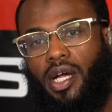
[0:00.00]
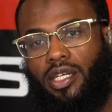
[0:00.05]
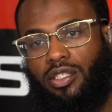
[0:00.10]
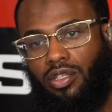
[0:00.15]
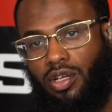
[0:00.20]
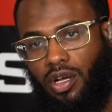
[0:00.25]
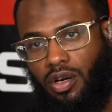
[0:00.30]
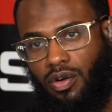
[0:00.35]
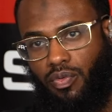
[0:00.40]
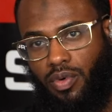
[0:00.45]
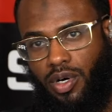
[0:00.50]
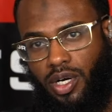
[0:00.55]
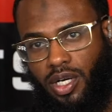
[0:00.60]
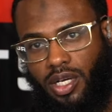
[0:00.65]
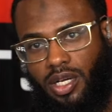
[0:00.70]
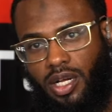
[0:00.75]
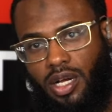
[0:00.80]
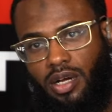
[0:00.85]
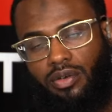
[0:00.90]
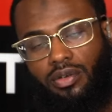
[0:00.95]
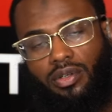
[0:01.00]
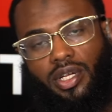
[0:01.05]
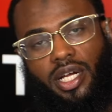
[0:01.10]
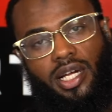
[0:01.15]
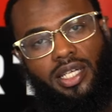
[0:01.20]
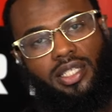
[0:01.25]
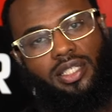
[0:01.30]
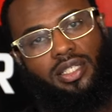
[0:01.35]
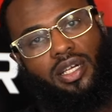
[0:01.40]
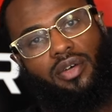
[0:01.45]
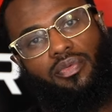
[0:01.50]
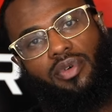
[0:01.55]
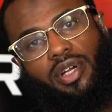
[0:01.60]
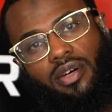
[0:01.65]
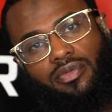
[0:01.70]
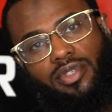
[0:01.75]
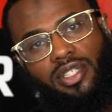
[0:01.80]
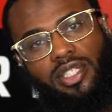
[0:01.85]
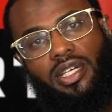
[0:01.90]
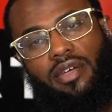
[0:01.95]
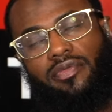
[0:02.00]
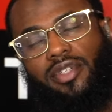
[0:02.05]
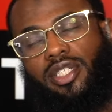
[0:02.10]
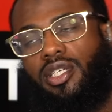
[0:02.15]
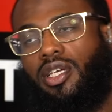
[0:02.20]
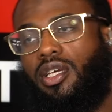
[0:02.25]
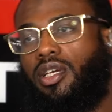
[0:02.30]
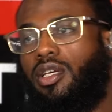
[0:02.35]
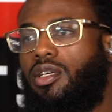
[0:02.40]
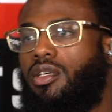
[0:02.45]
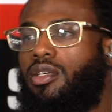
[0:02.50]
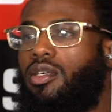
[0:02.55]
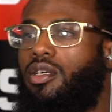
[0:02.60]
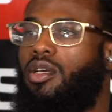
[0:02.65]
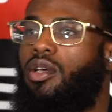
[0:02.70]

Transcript: started working out, like I said, when I was 17.